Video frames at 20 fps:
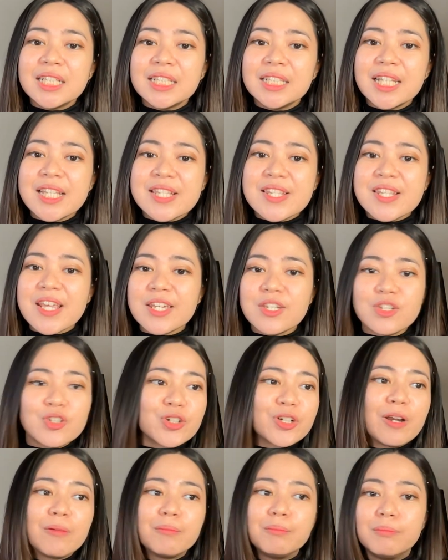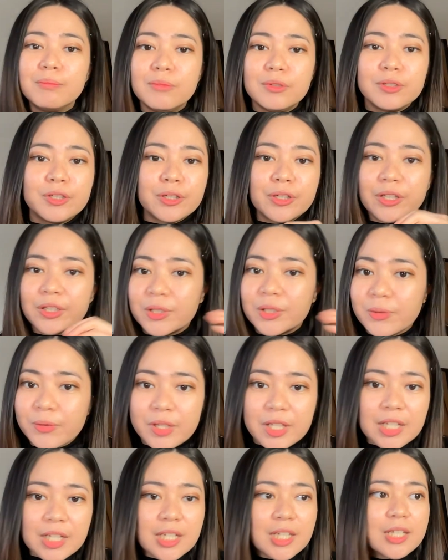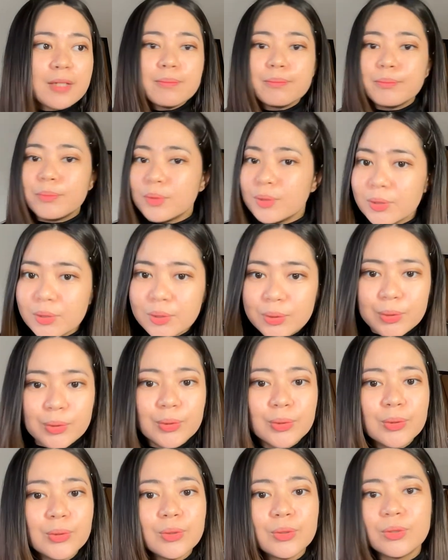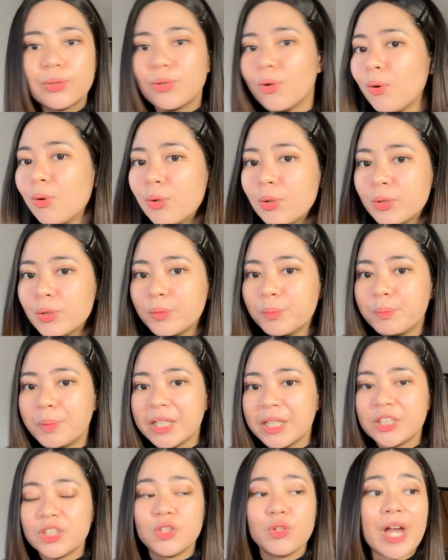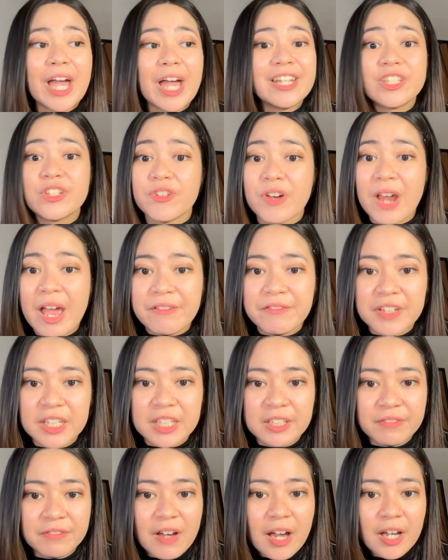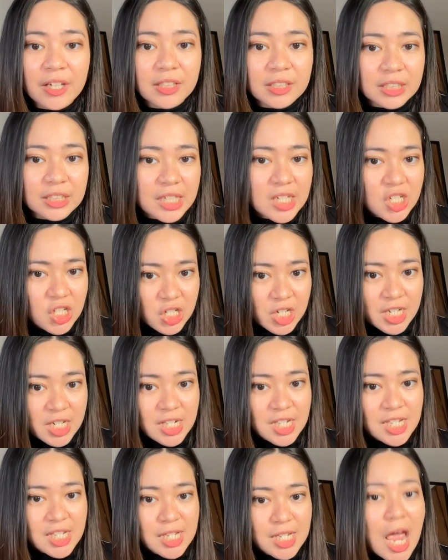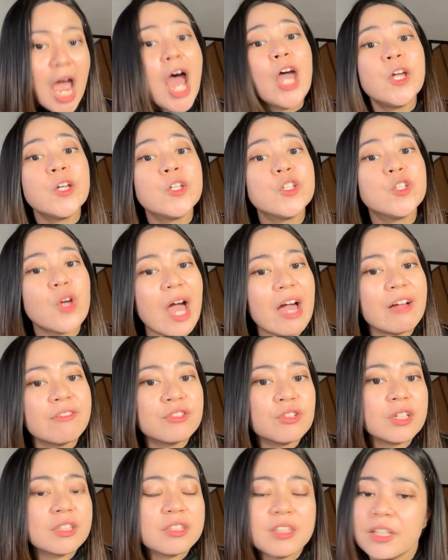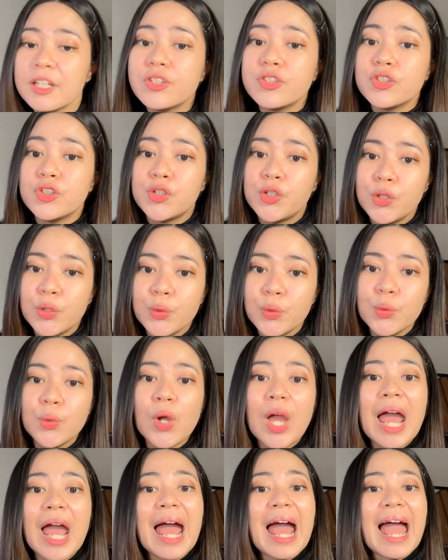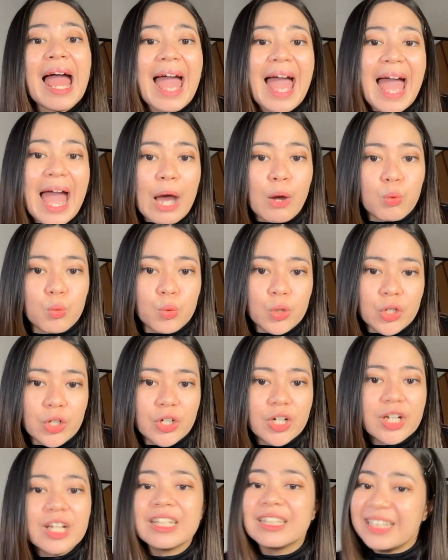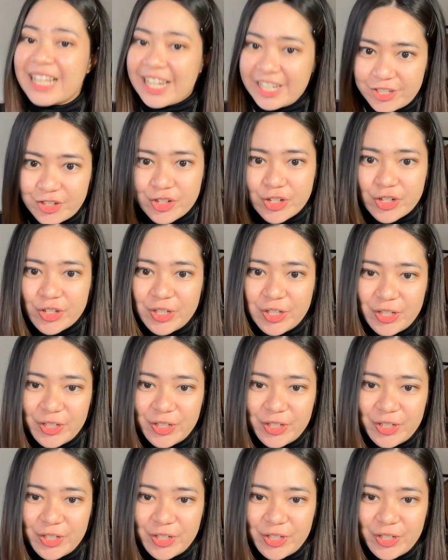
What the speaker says: let's say you're a green, blue, gold, but you had traffic violations. You have to attend a 2-hour lecture.